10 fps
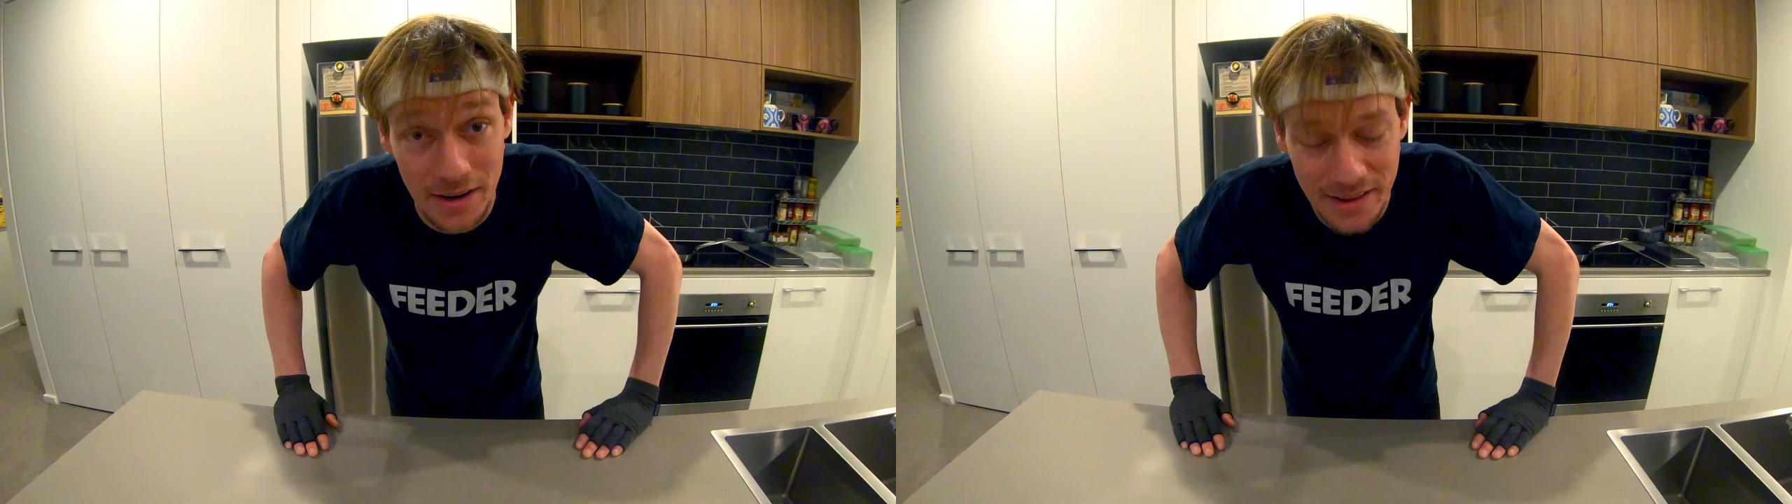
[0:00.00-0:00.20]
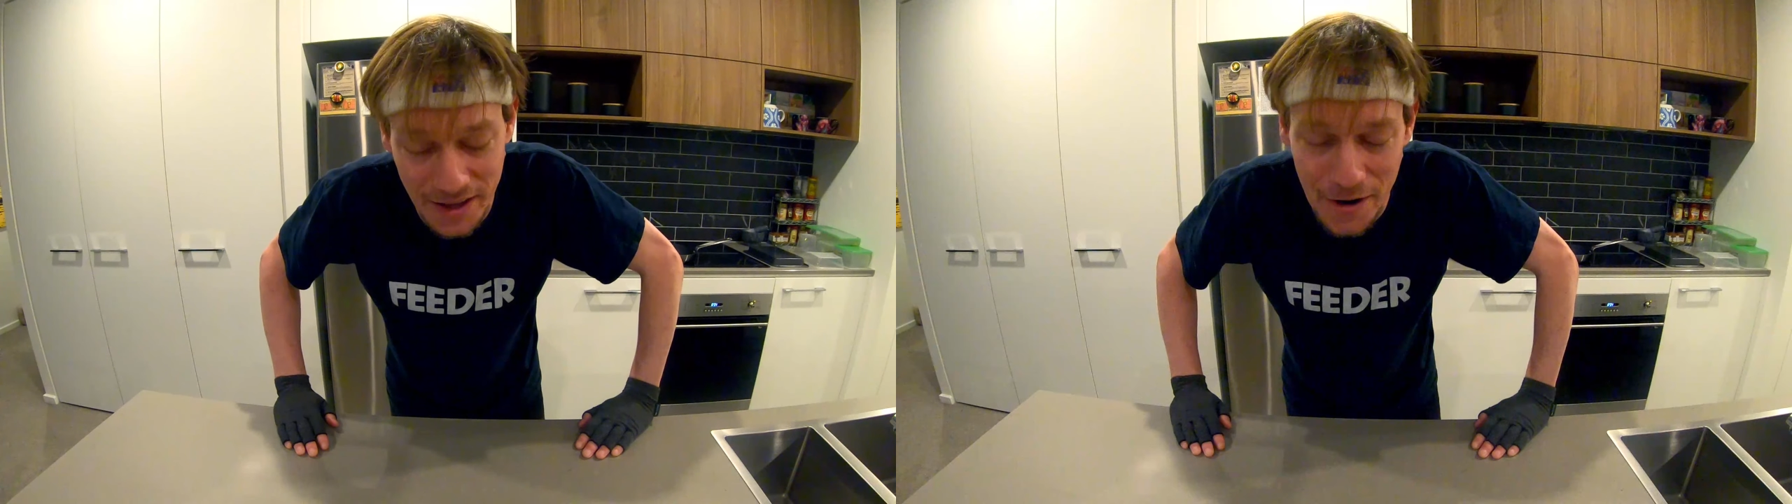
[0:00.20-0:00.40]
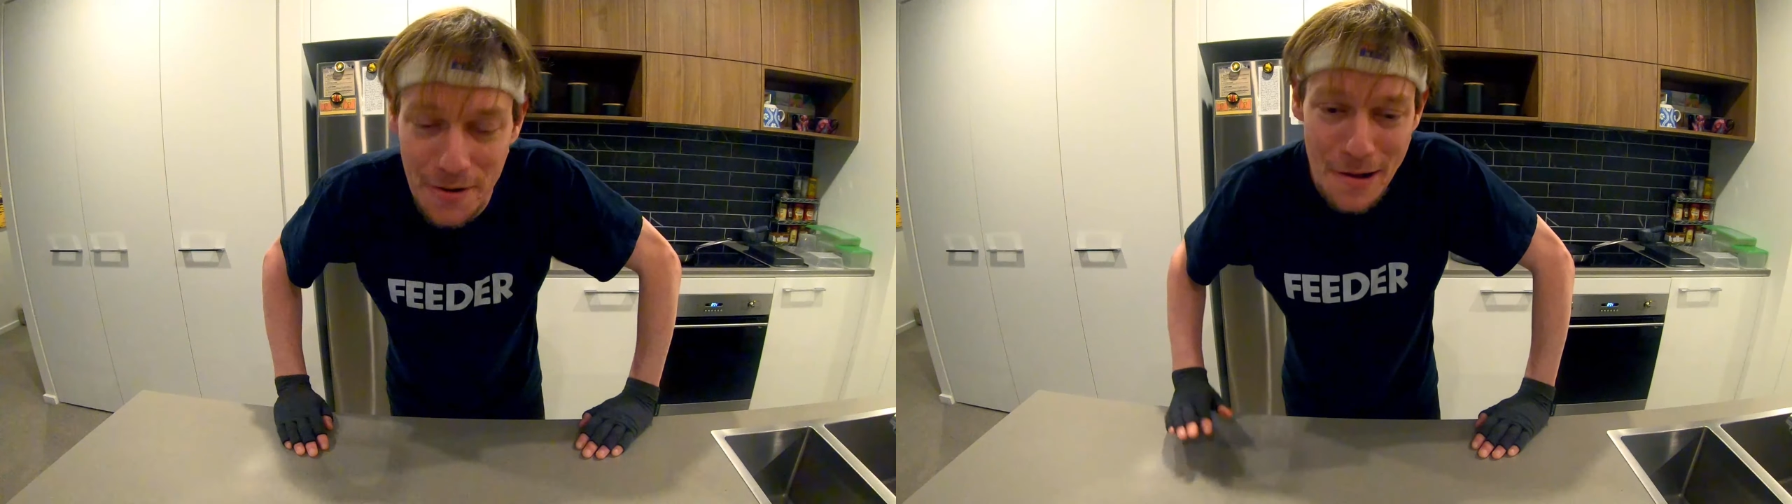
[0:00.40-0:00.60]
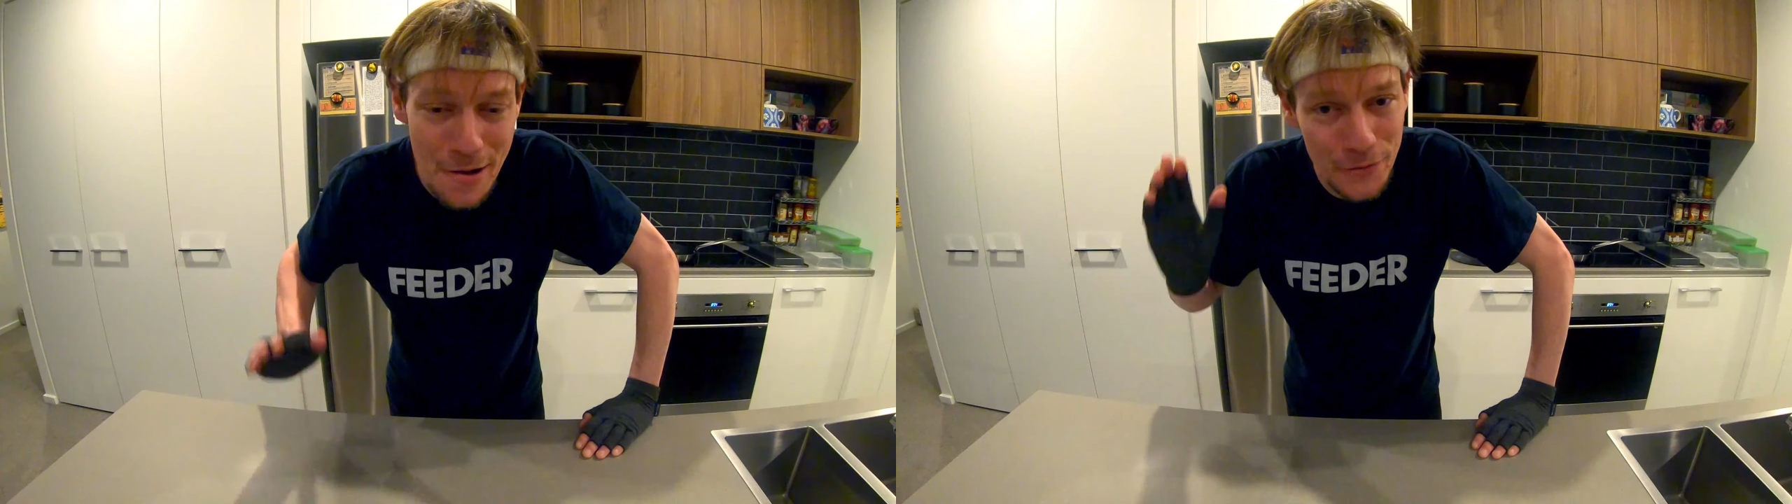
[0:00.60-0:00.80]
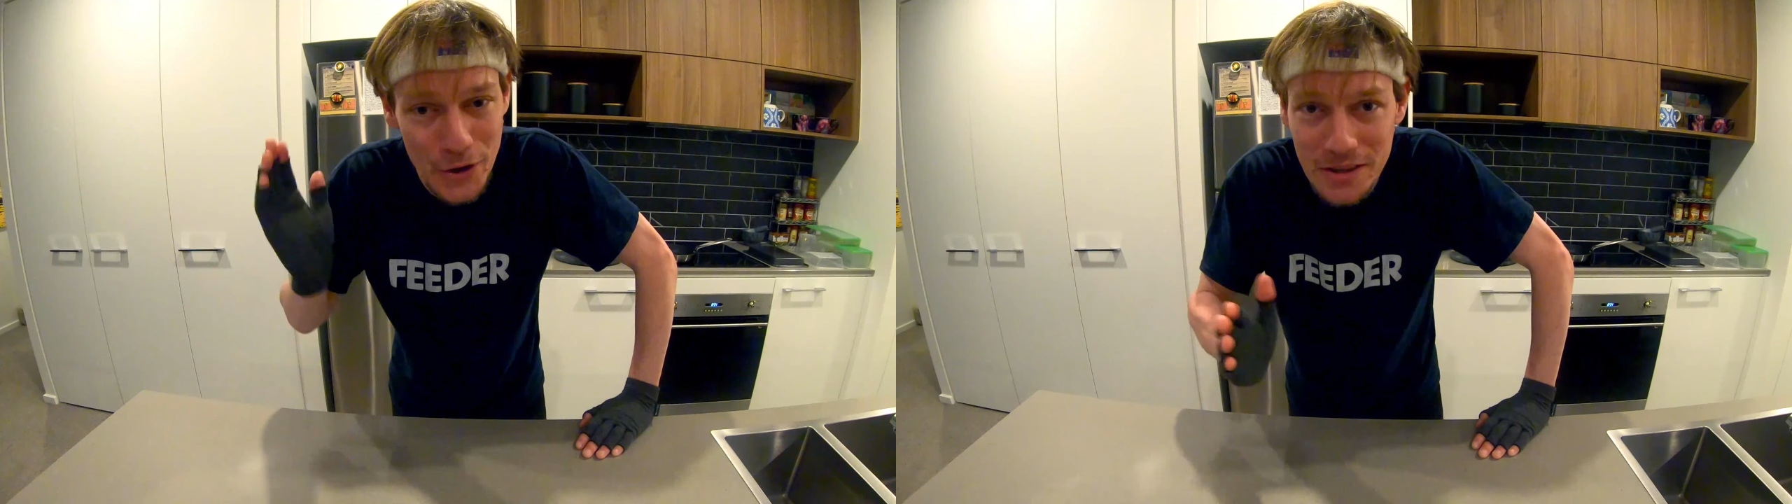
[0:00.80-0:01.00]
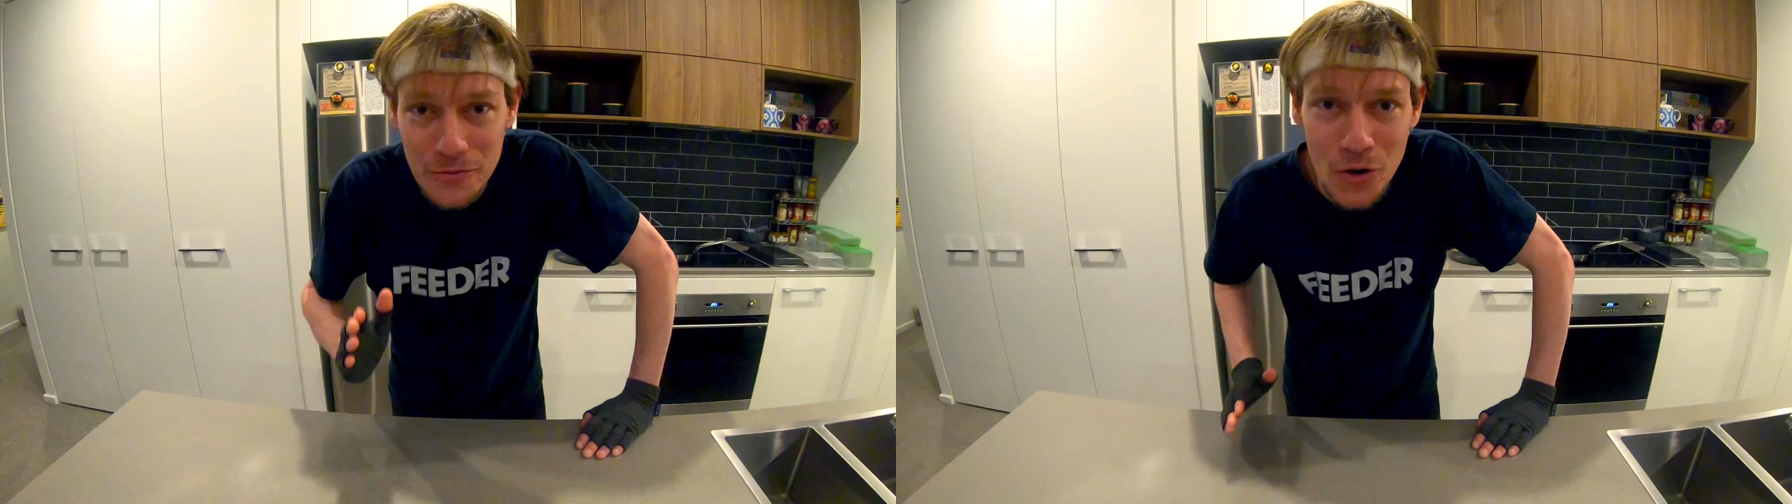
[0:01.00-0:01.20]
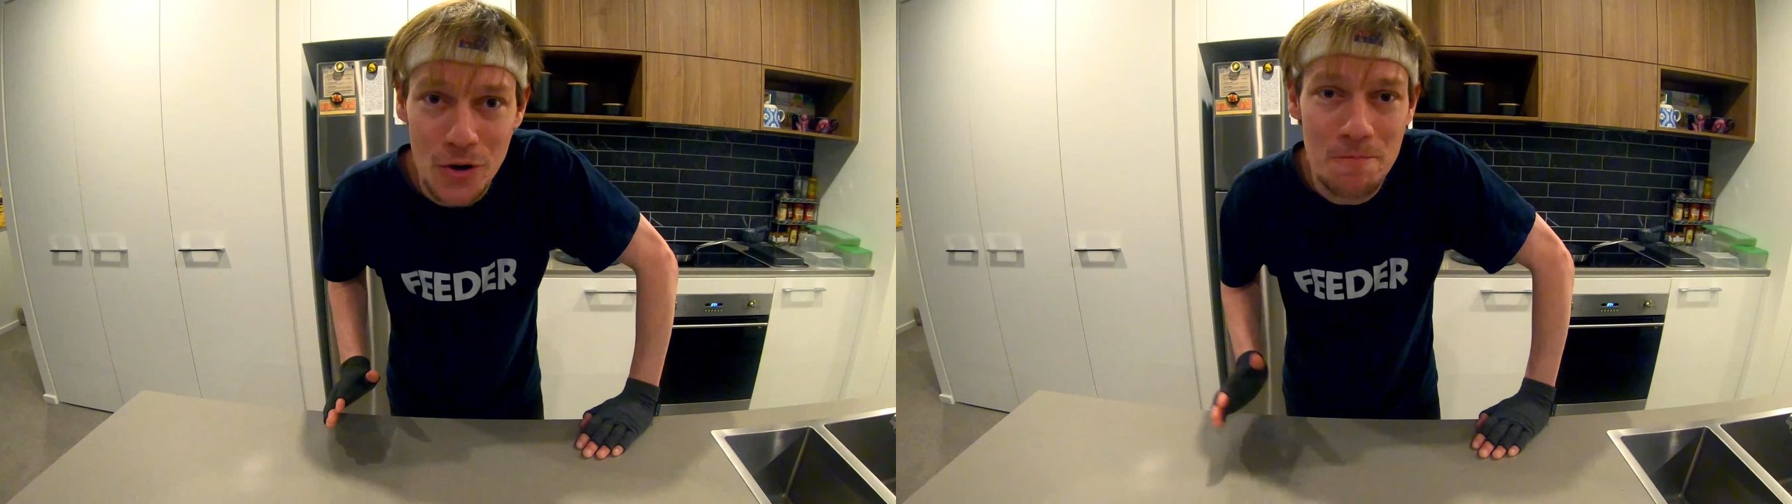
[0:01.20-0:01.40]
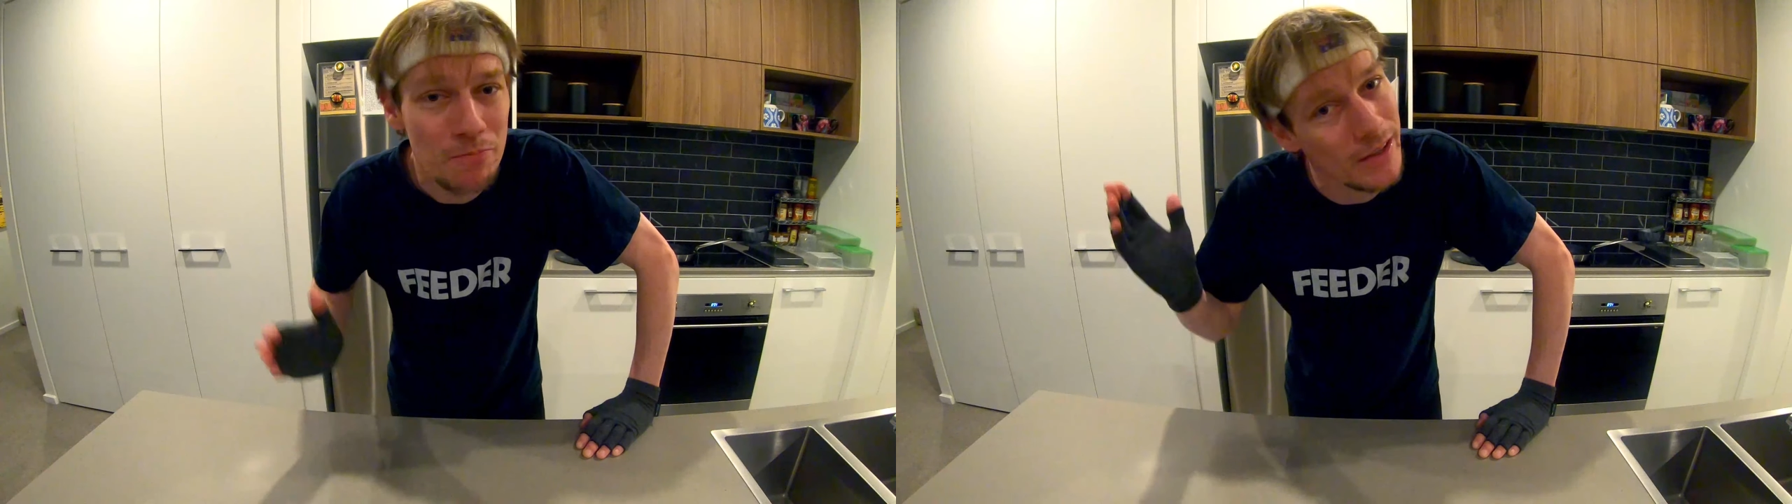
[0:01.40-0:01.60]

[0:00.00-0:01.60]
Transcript: So, first of all,